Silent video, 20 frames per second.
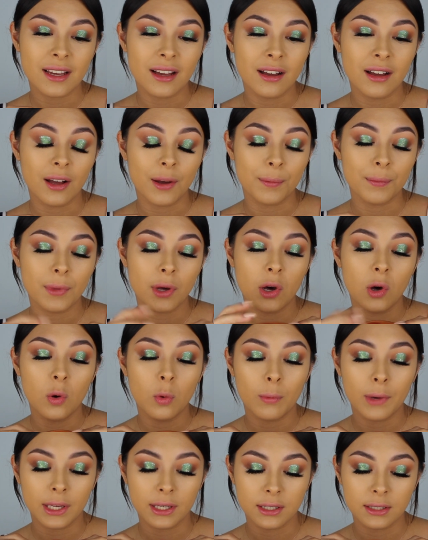Oh
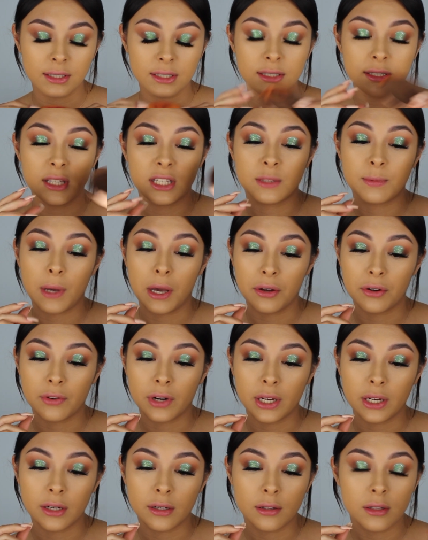my goodness, this powder
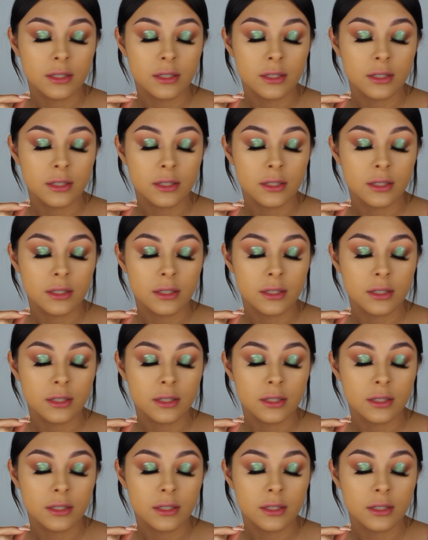right here.